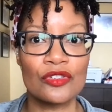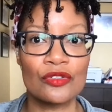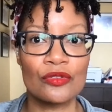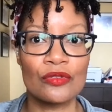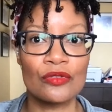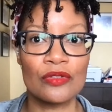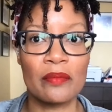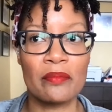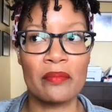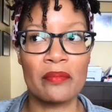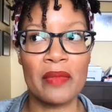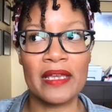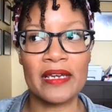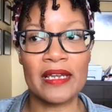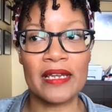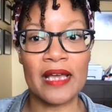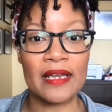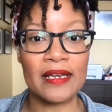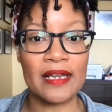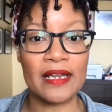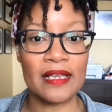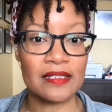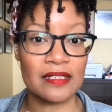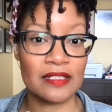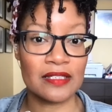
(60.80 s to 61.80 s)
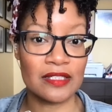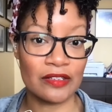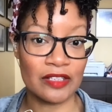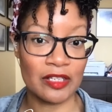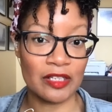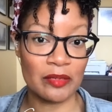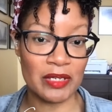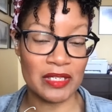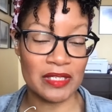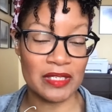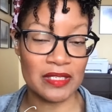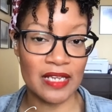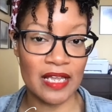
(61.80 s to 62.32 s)
do that may not necessarily
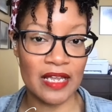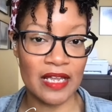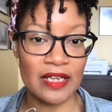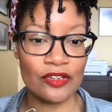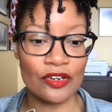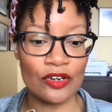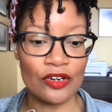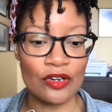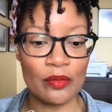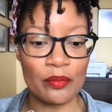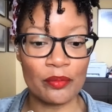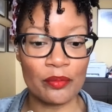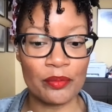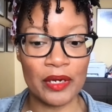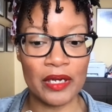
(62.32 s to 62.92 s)
be standard,